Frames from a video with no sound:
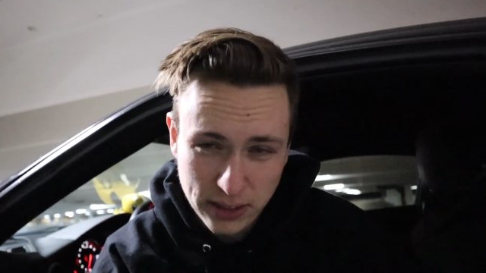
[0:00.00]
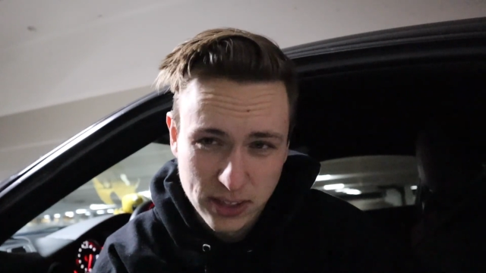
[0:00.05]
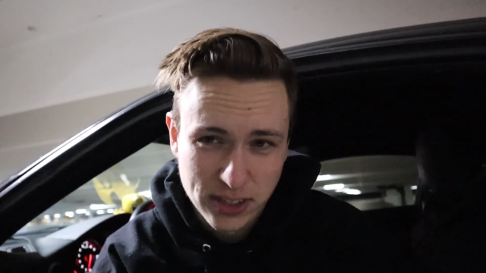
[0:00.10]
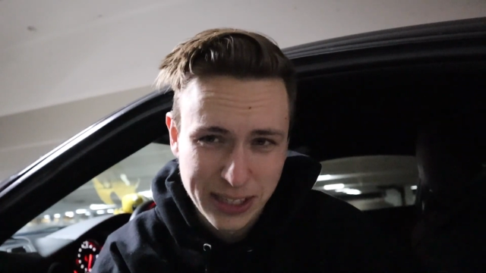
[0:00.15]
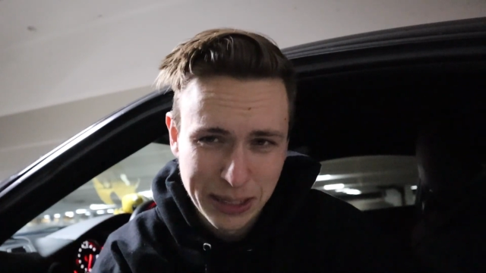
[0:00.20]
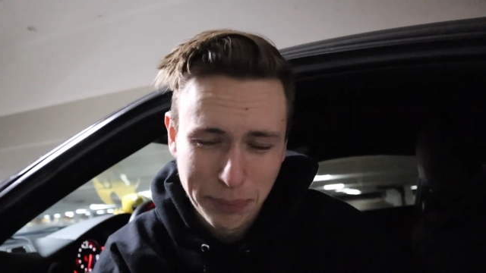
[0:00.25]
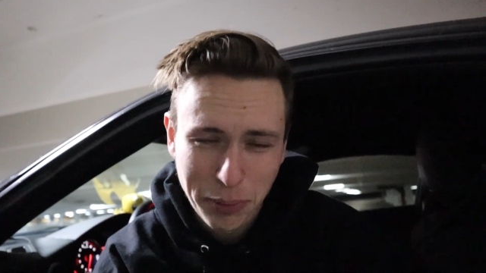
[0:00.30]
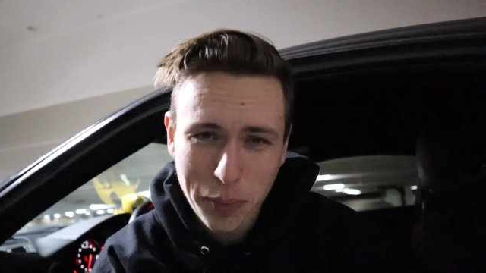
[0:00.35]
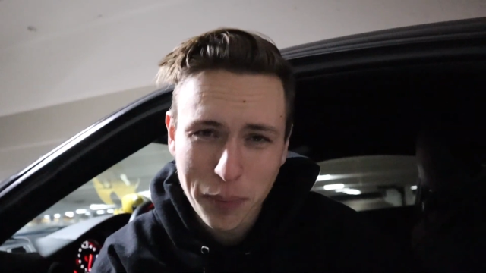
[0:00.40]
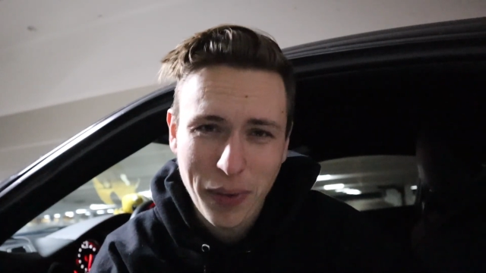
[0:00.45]
the
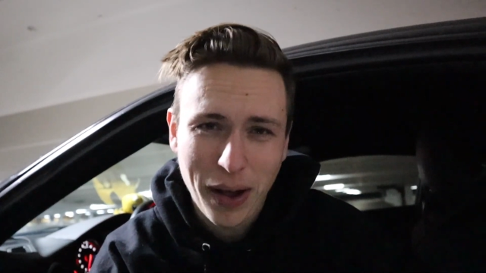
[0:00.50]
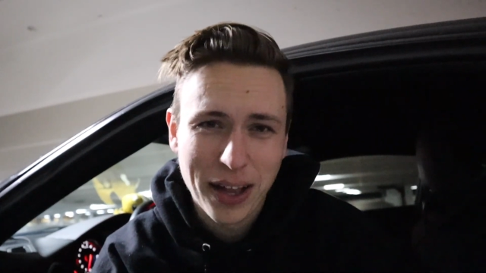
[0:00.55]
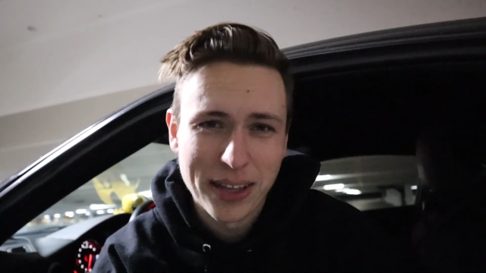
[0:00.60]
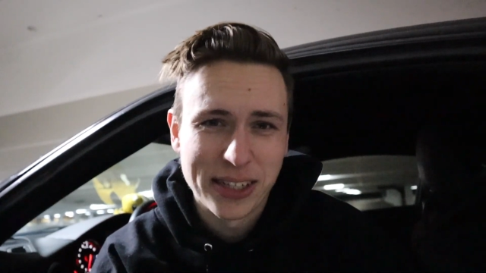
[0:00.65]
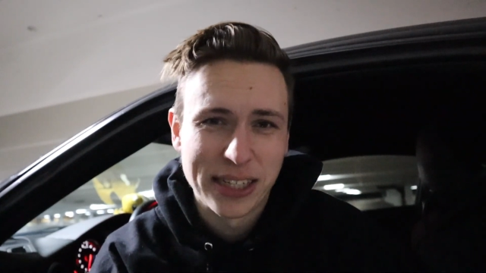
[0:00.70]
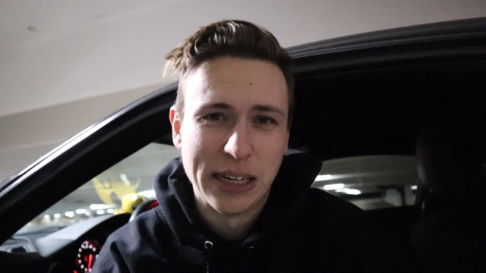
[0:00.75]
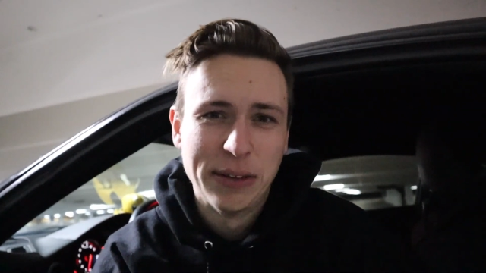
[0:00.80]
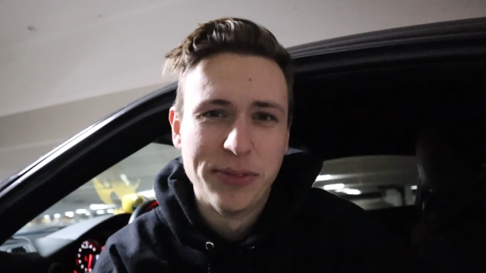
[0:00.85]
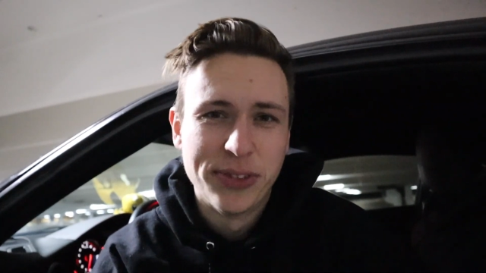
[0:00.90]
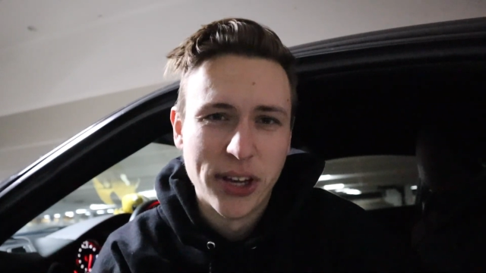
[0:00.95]
simple
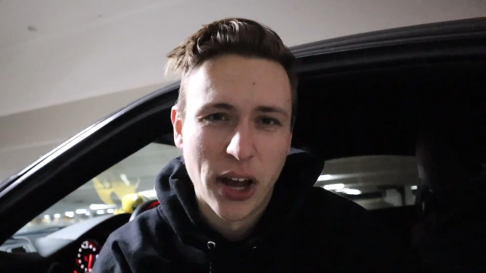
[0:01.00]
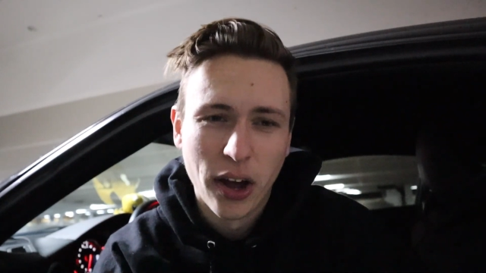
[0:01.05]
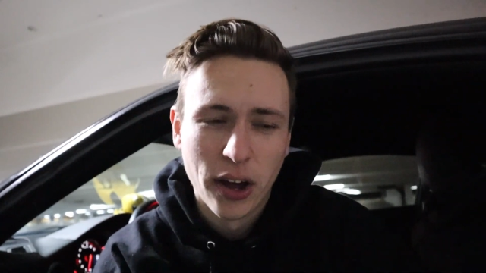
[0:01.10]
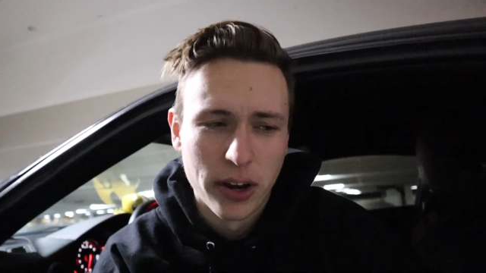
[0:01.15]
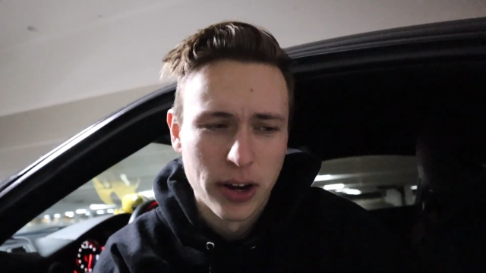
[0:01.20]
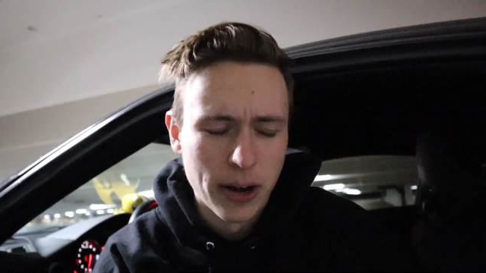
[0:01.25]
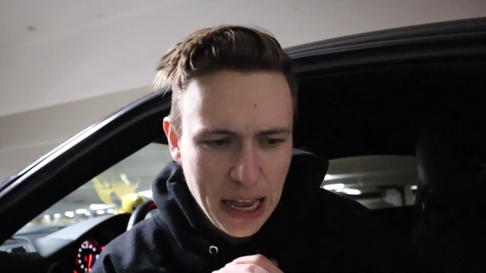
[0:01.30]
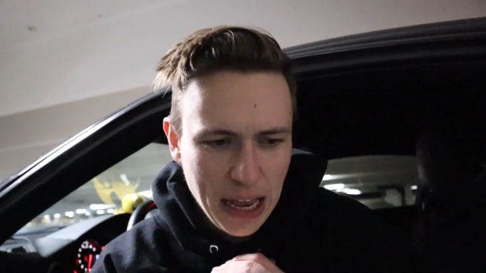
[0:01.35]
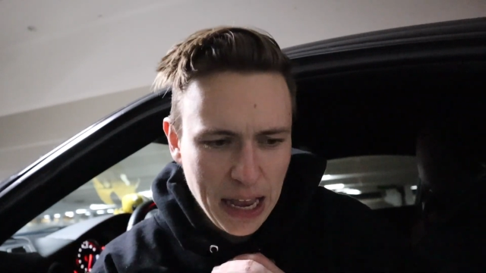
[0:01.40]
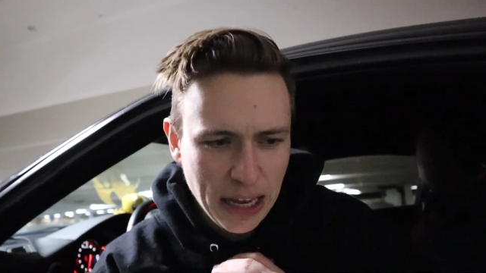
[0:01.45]
mods that I've
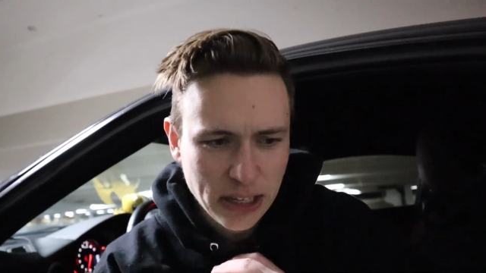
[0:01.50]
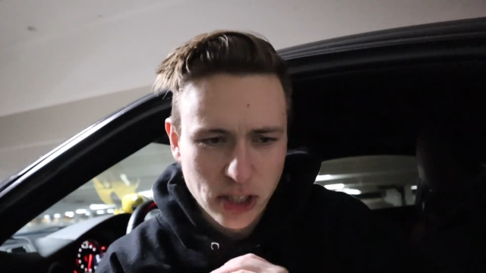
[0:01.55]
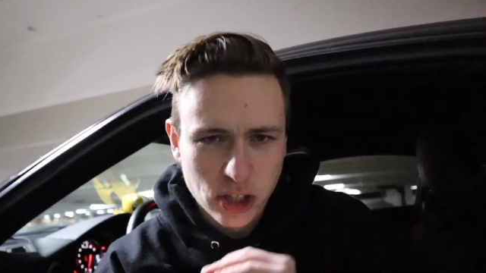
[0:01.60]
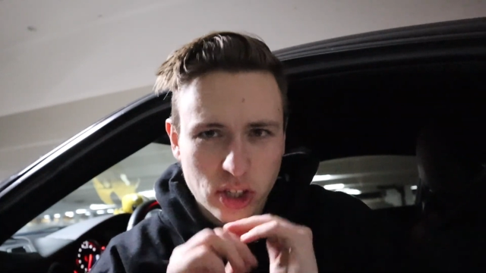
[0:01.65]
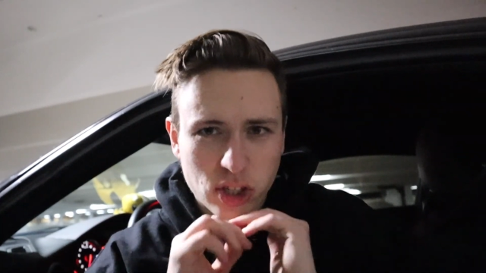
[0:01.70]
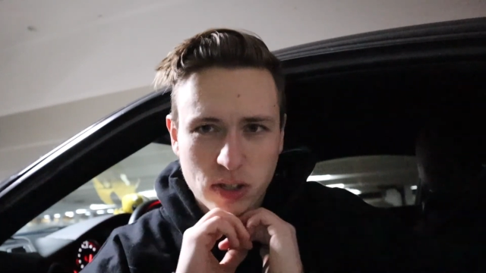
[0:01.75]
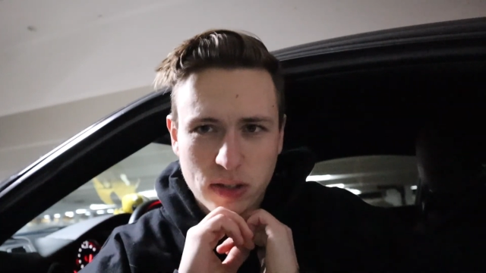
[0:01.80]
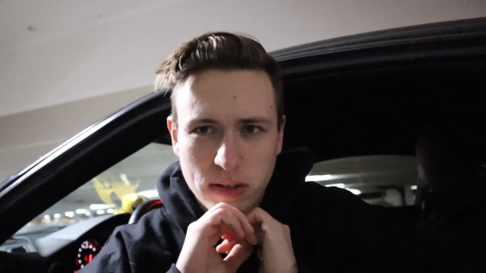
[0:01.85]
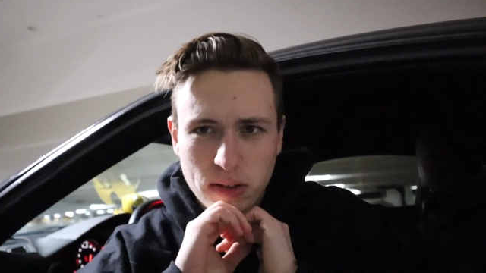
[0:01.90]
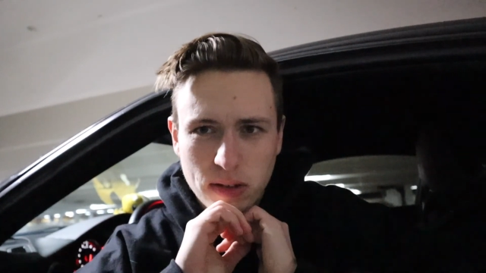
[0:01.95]
done has just